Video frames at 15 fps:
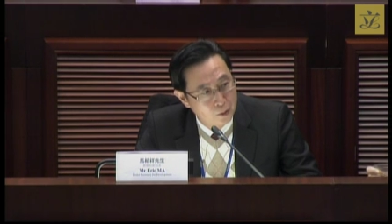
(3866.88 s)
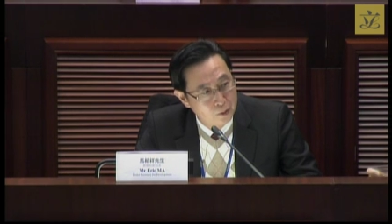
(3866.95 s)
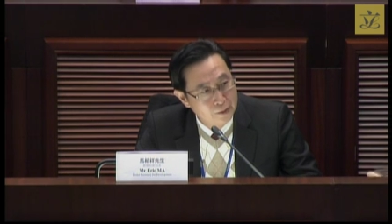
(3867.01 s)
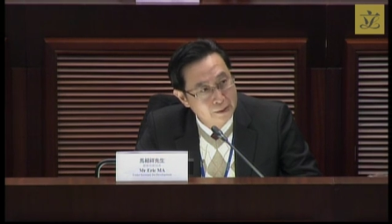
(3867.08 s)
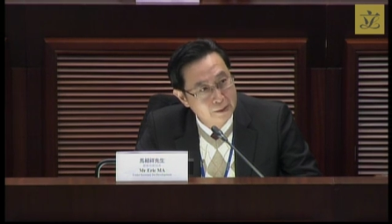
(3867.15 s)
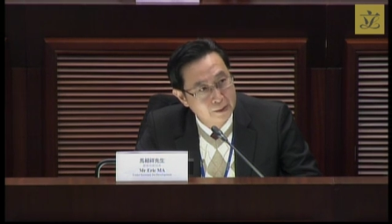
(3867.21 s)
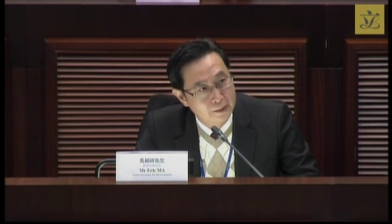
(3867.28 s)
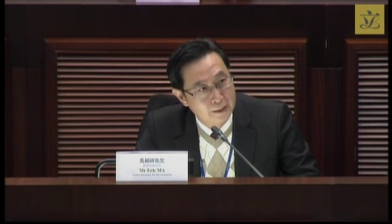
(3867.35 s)

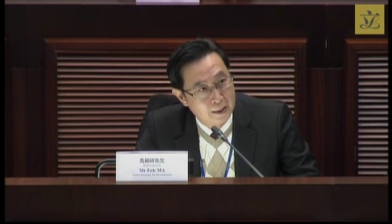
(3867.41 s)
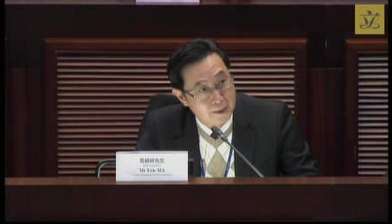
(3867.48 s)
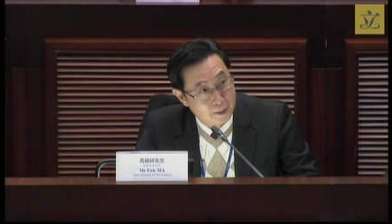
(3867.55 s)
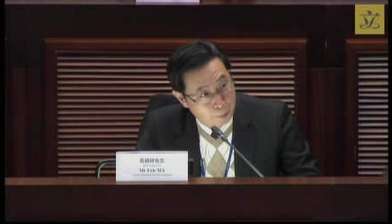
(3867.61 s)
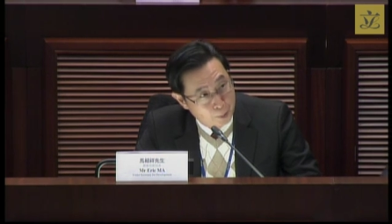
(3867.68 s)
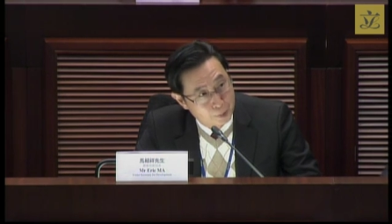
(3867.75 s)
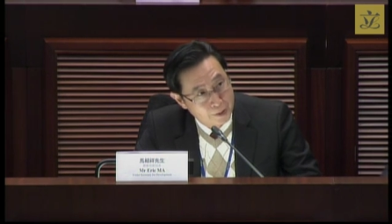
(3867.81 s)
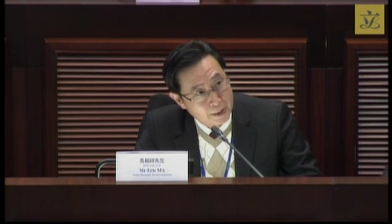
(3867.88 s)
And for the
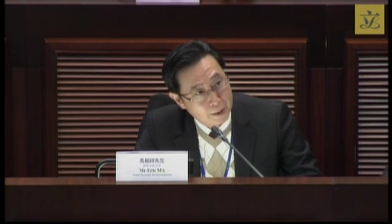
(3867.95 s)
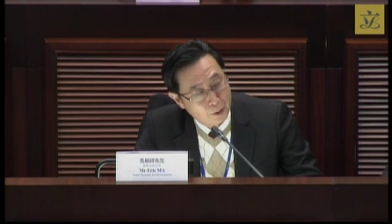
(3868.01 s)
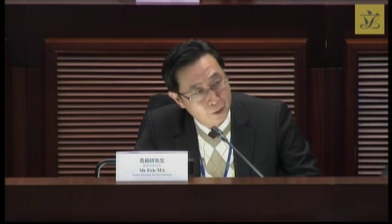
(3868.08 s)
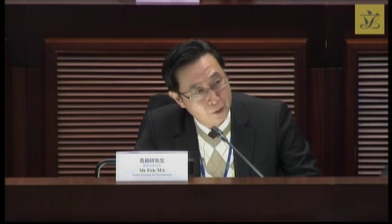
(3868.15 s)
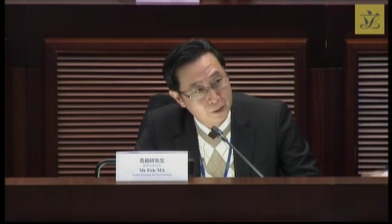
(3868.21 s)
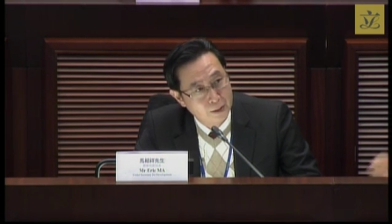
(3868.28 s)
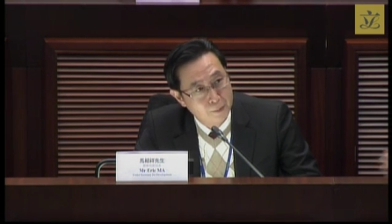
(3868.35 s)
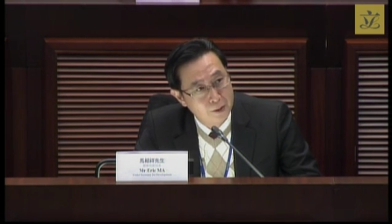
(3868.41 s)
HS,
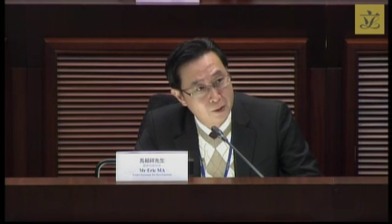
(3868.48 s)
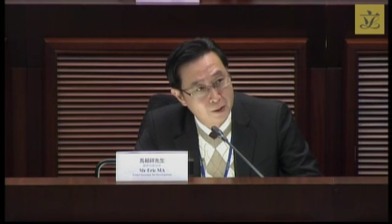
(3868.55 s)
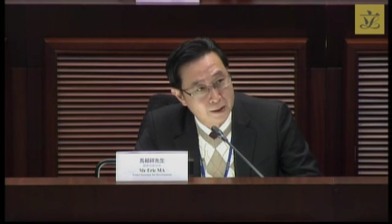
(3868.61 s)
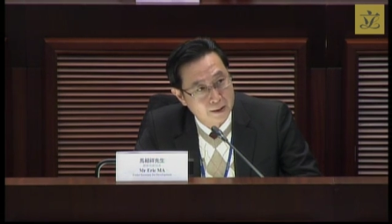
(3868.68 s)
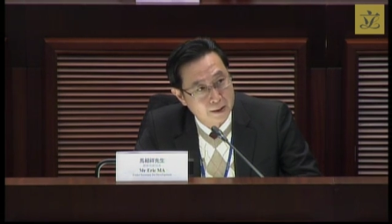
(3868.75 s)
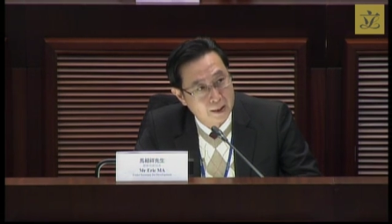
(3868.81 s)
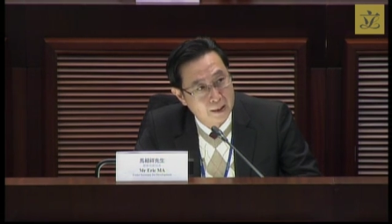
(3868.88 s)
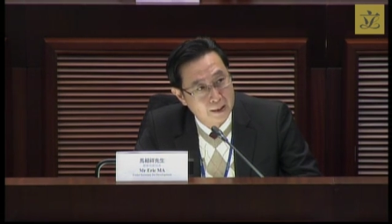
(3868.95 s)
uh, they will
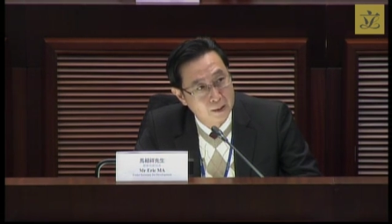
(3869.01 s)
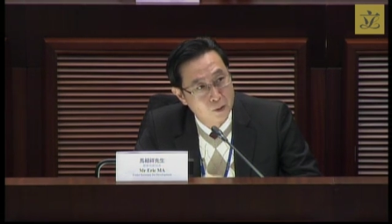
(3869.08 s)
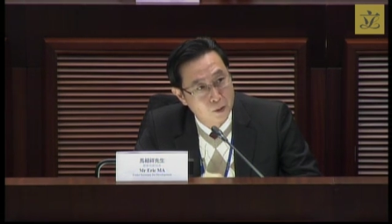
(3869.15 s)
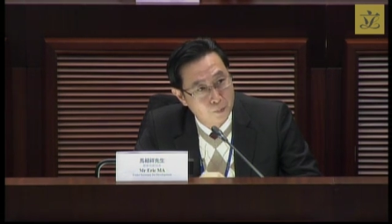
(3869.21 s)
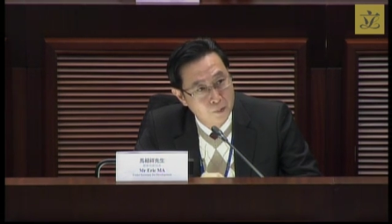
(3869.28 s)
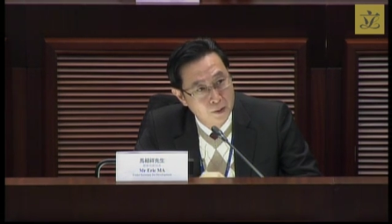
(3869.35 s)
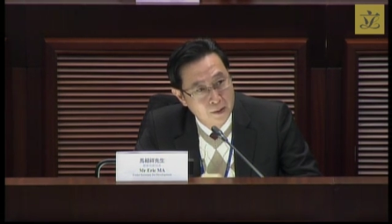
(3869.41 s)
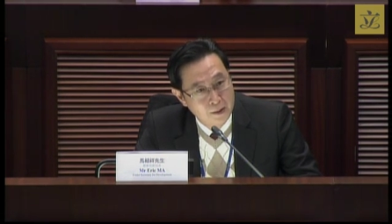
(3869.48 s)
offer
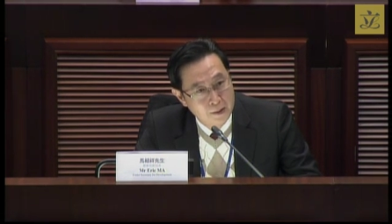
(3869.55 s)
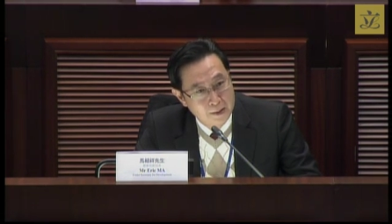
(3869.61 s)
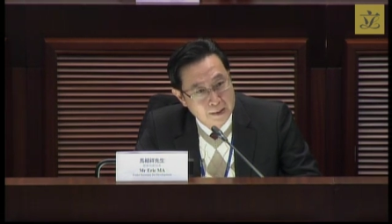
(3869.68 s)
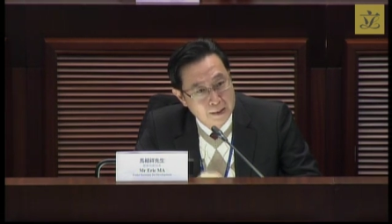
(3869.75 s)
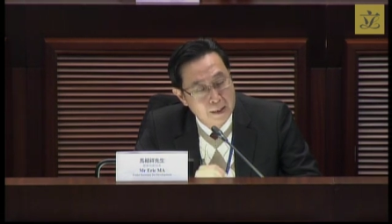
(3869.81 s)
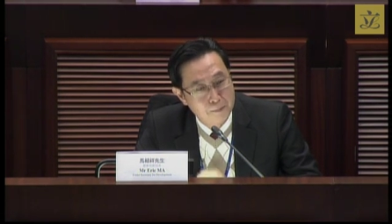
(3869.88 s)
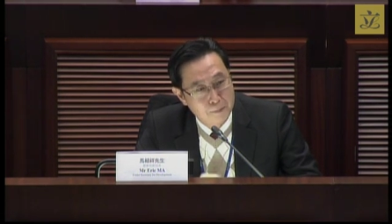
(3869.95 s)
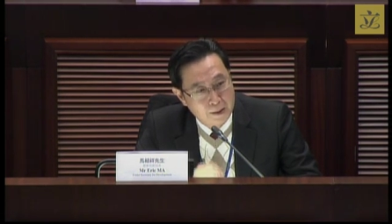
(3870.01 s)
uh,
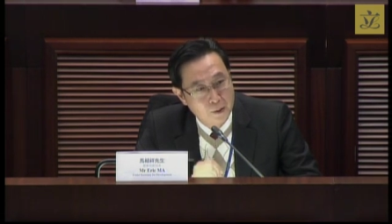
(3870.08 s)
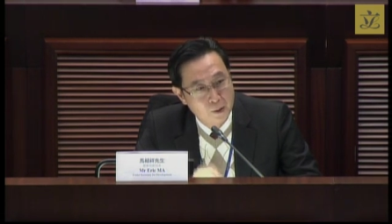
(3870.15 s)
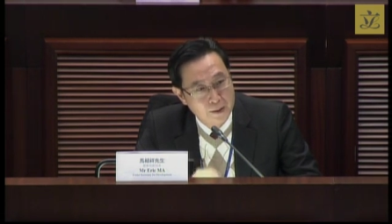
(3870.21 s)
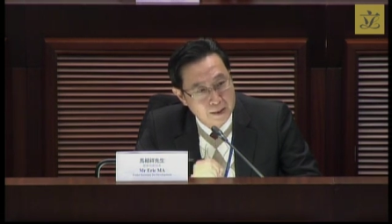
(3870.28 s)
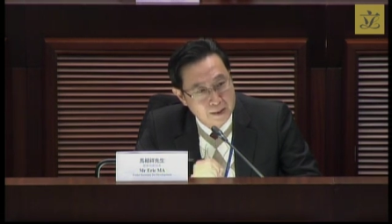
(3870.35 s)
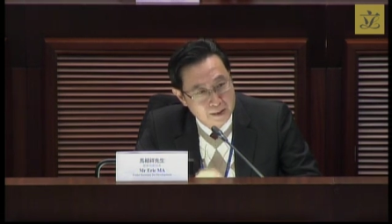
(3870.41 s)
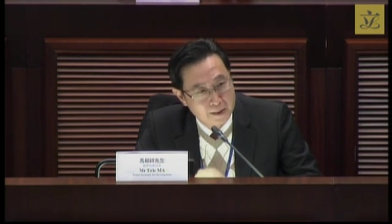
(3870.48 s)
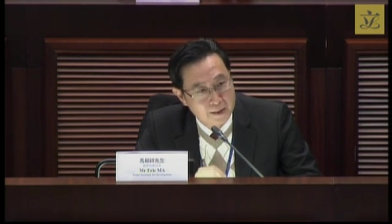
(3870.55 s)
about
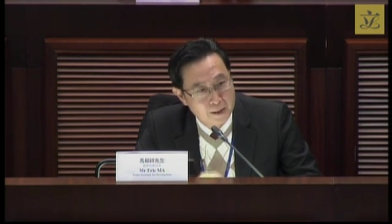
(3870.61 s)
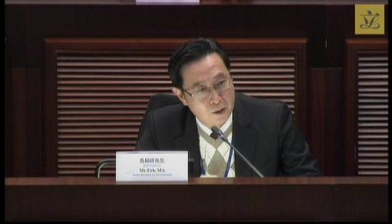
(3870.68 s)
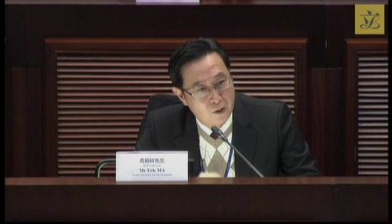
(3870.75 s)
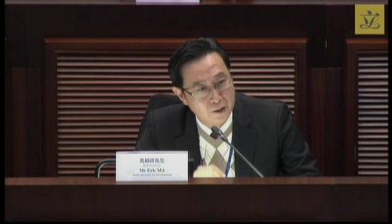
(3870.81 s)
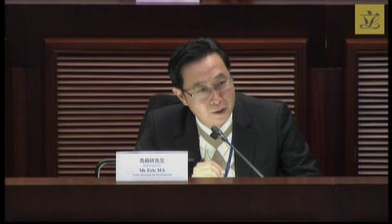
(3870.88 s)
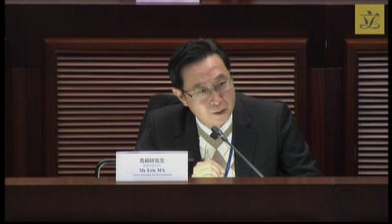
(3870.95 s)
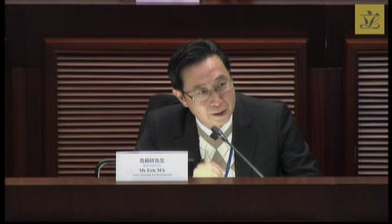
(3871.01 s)
10%